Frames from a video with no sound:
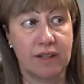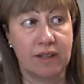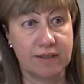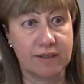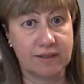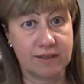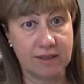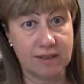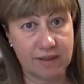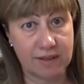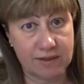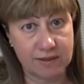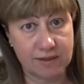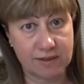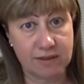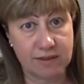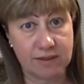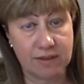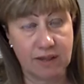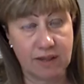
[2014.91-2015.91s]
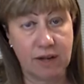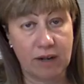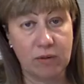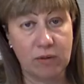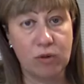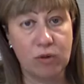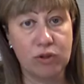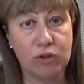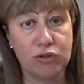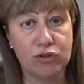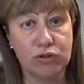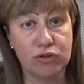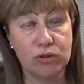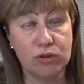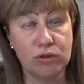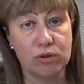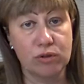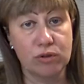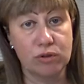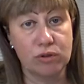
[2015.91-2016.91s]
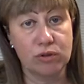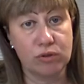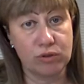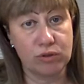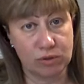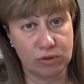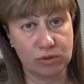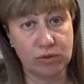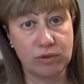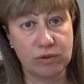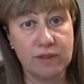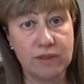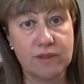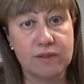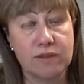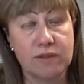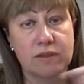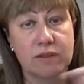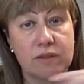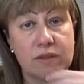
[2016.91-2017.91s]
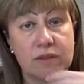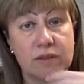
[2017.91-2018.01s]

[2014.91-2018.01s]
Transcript: and says, I want you to do this.